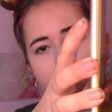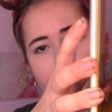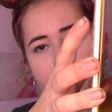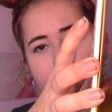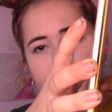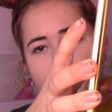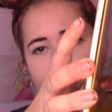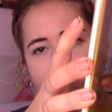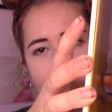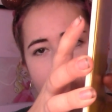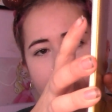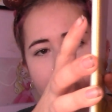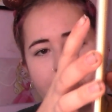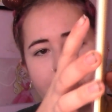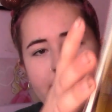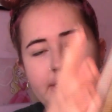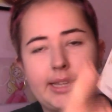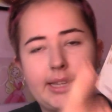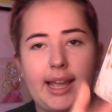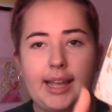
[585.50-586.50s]
set it up
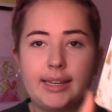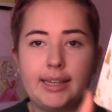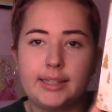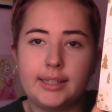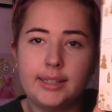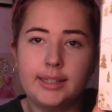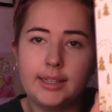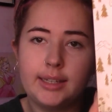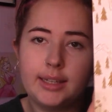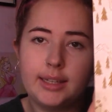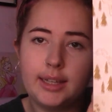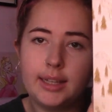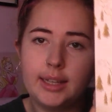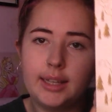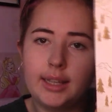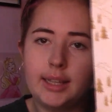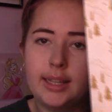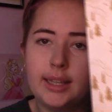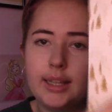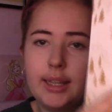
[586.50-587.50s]
on the stand
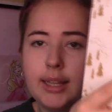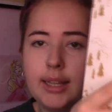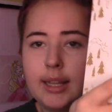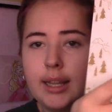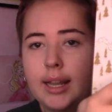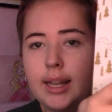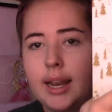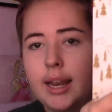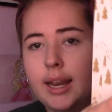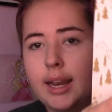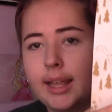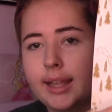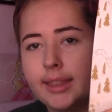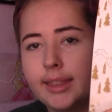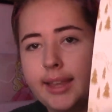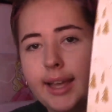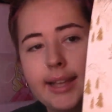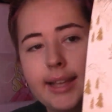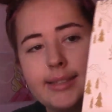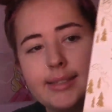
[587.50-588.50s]

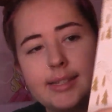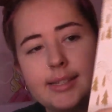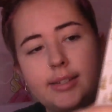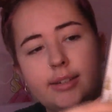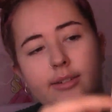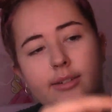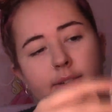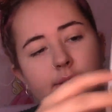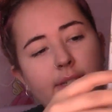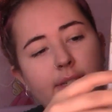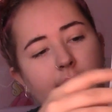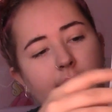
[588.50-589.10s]
like that, sit it on your